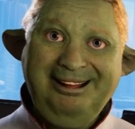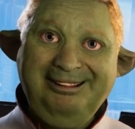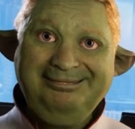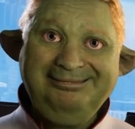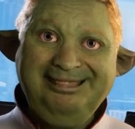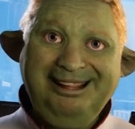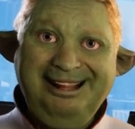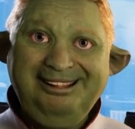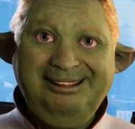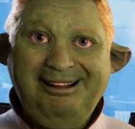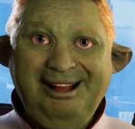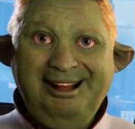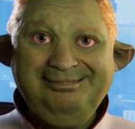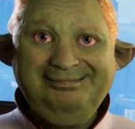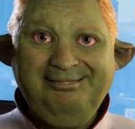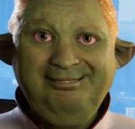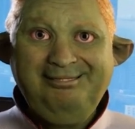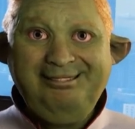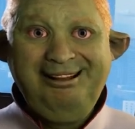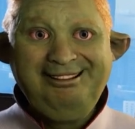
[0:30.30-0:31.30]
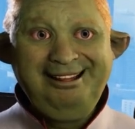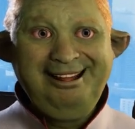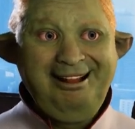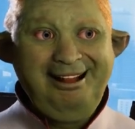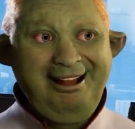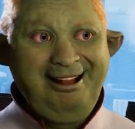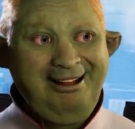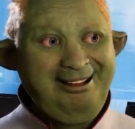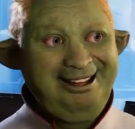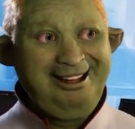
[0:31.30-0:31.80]
imprison your minds
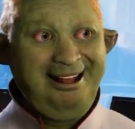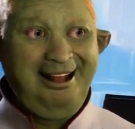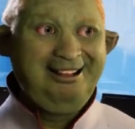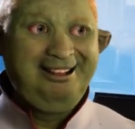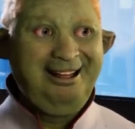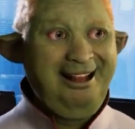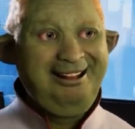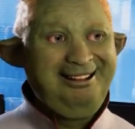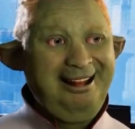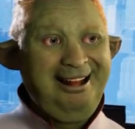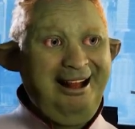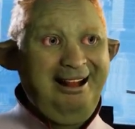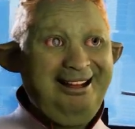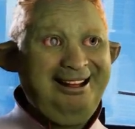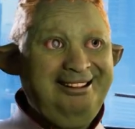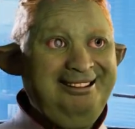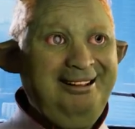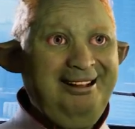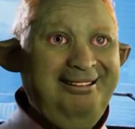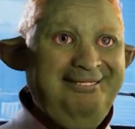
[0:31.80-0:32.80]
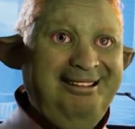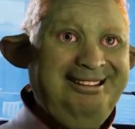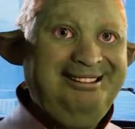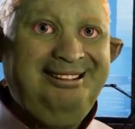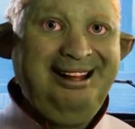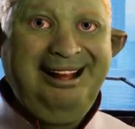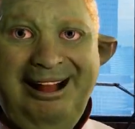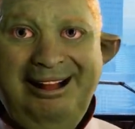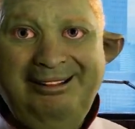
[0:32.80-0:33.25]
in glowing rectangles for the sake